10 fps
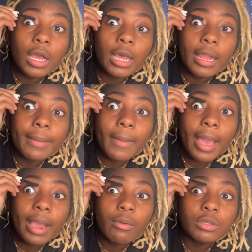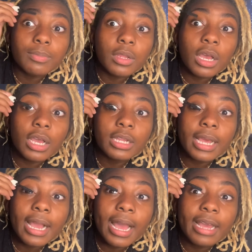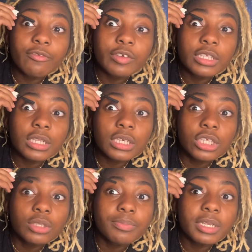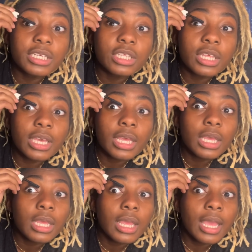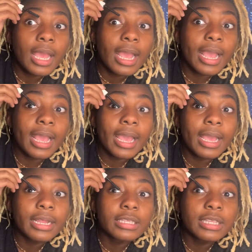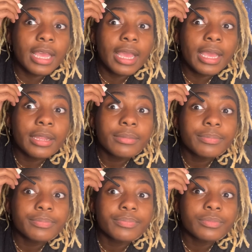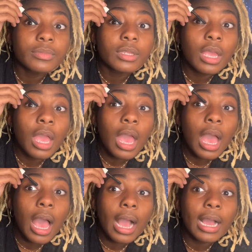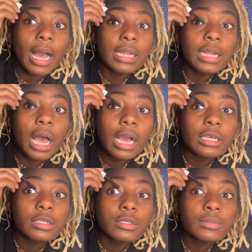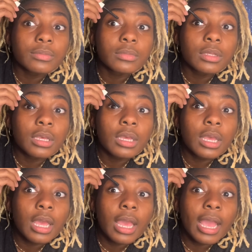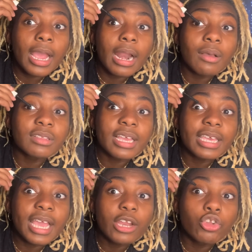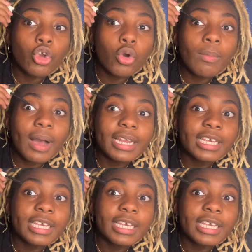my hair was blonde. Like I had recently just bleached it, and then I got locks. And I was like, yeah, nobody's